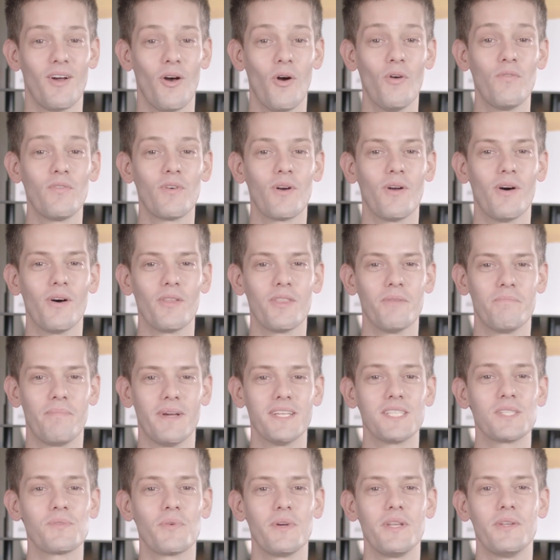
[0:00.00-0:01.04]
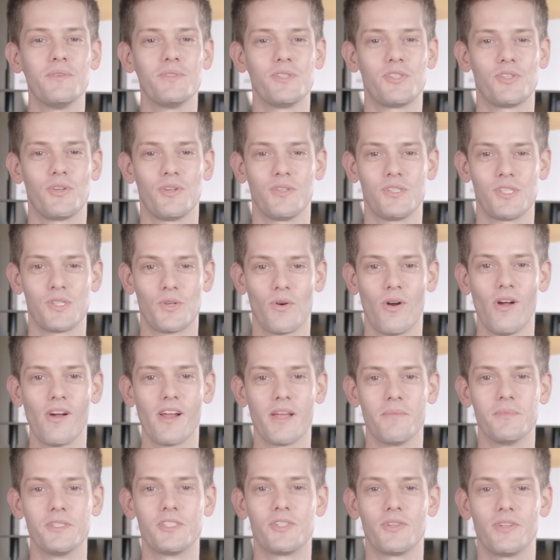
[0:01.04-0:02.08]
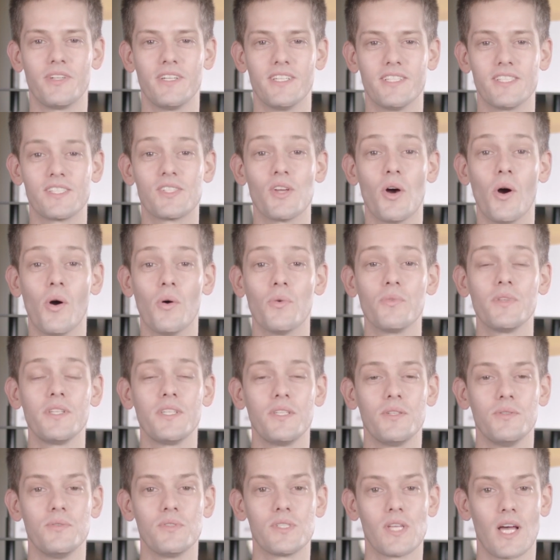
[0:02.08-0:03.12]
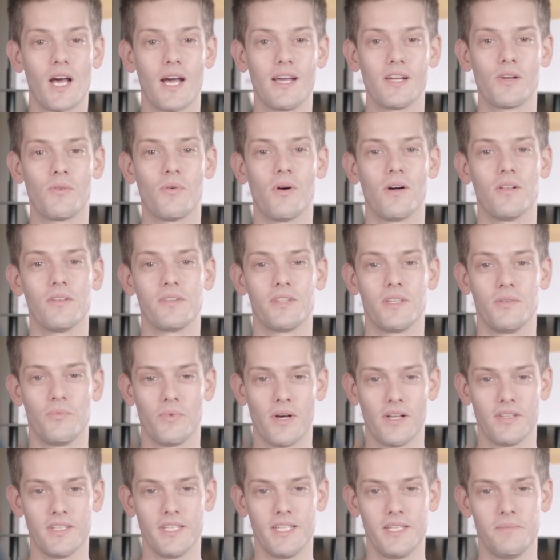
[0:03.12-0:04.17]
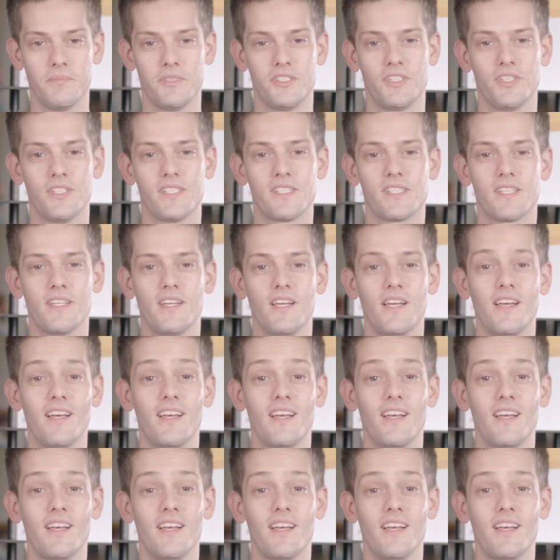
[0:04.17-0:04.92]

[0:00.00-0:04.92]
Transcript: Overall, the best way to ensure strong imagery is to only use high-quality, well-lit images.